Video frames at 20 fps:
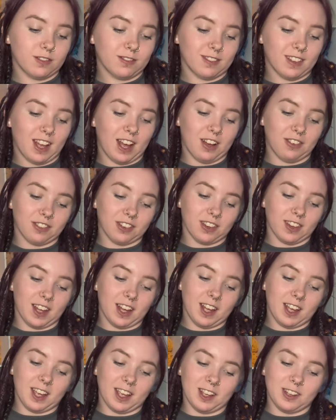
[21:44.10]
after
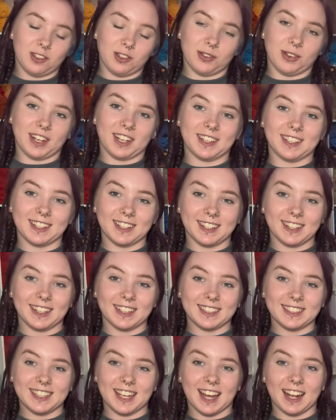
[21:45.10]
that it is 20 to
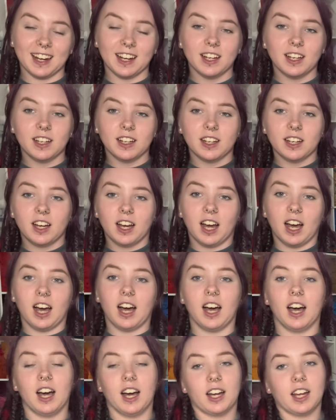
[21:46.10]
10.
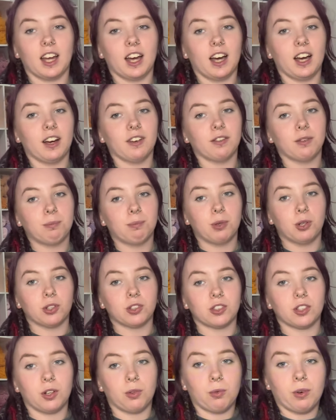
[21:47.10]
I have
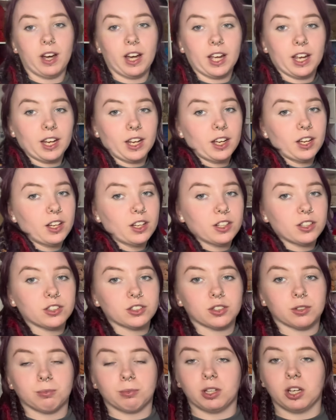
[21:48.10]
put away
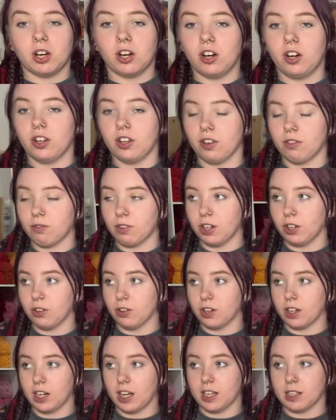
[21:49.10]
some yarn and
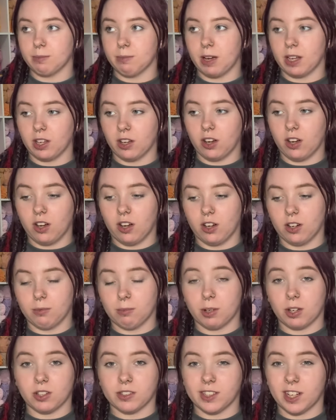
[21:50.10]
reorganised my yarn
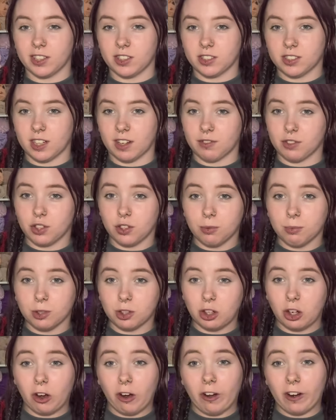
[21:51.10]
because I just have too
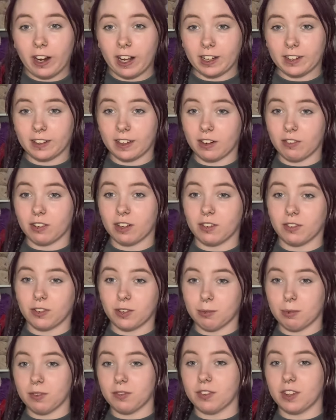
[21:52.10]
much yarn. I had to get rid of
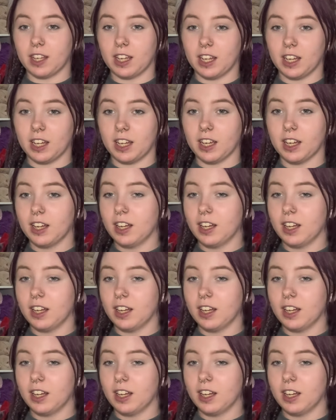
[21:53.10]
some of the